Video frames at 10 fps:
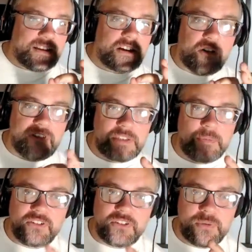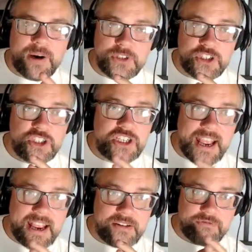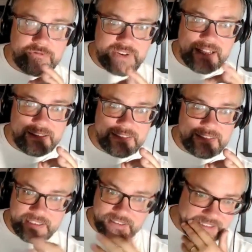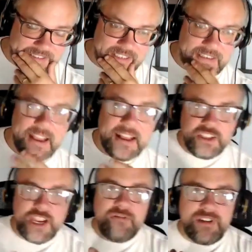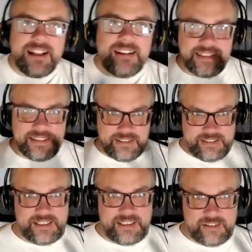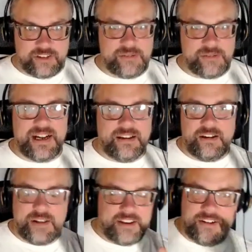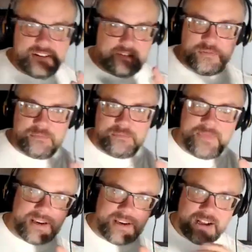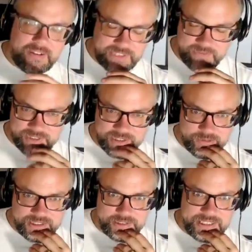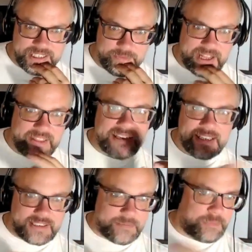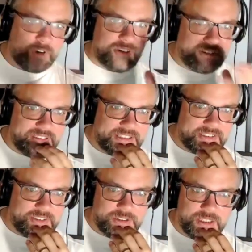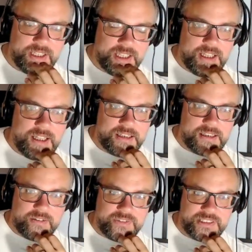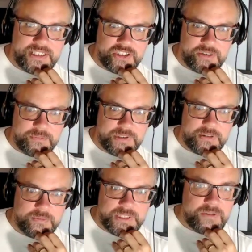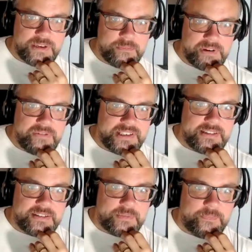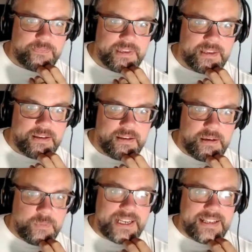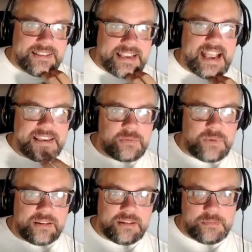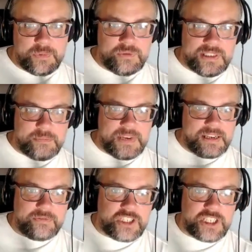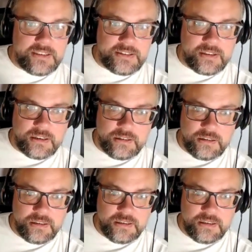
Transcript: that corresponds to our shared reality? And shared reality is the thing I talk about a lot. I may not have time to go into it here, but I think it's important to this whole conversation. But we use empiricism. We can test whether the moon is made of cheese or not.